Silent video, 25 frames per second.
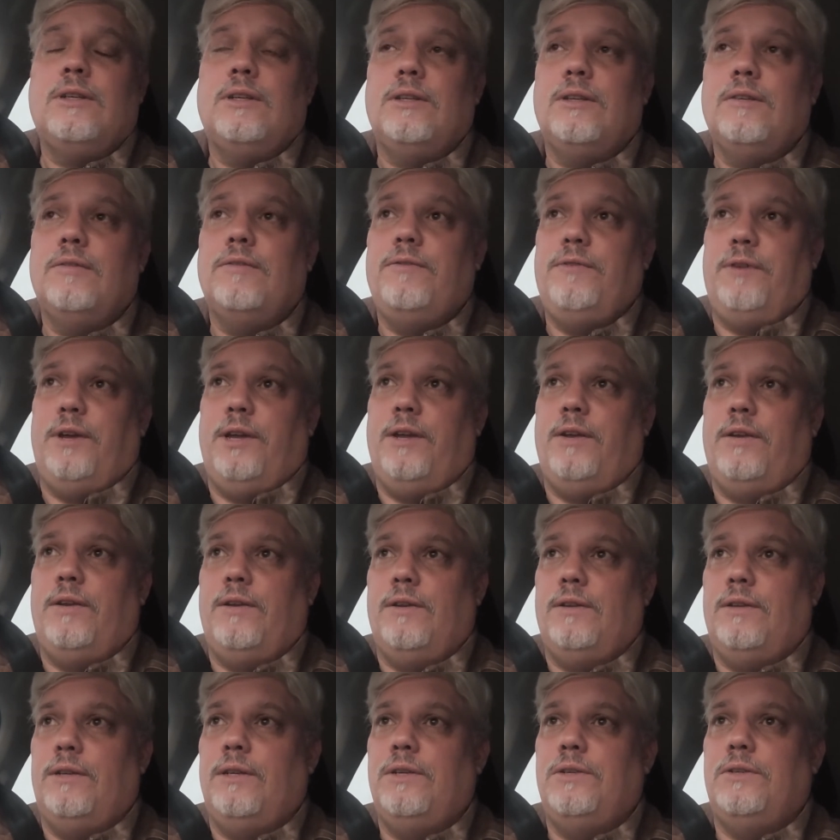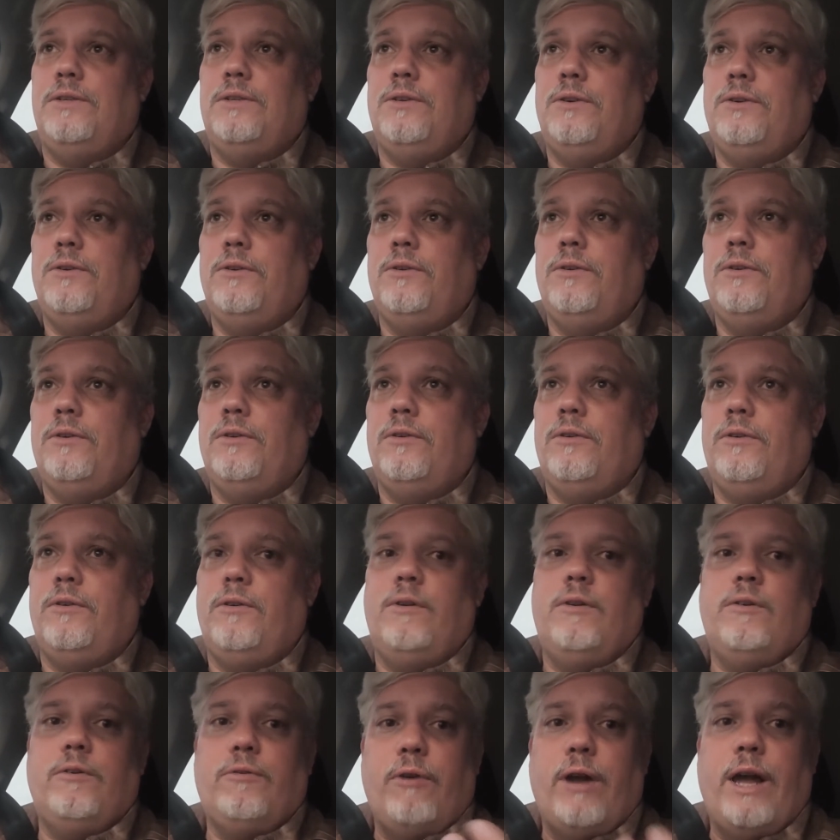the Fed needs to
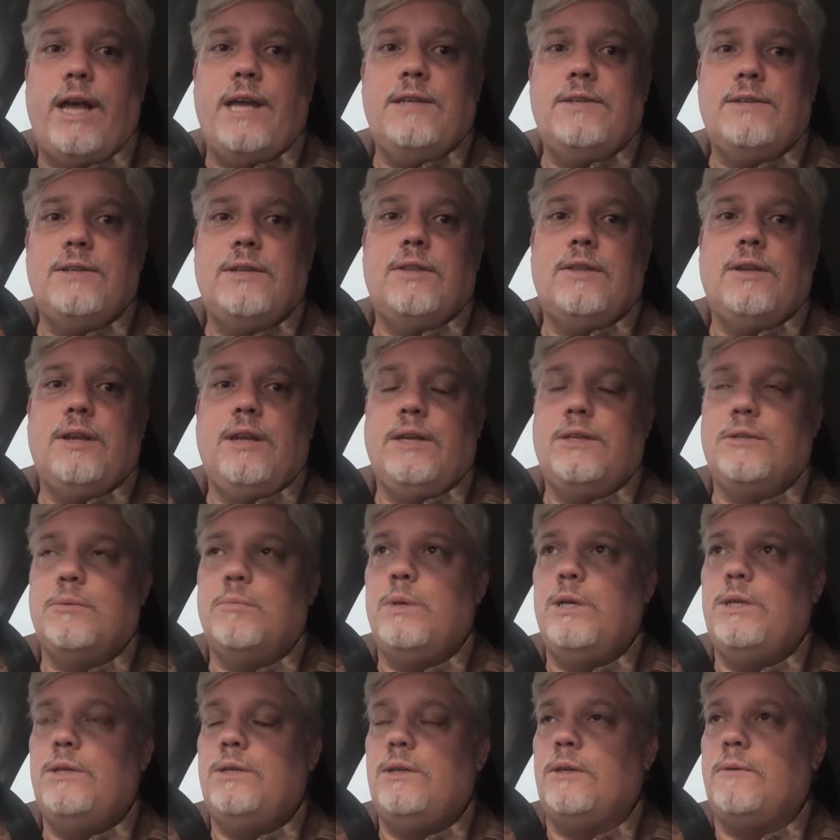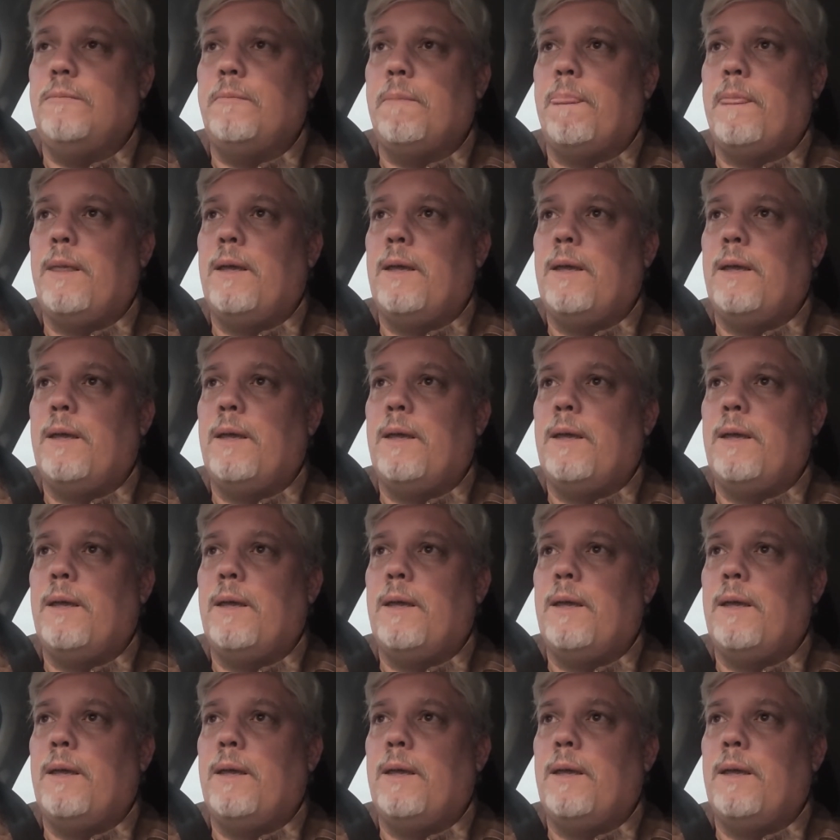raise at the next meeting.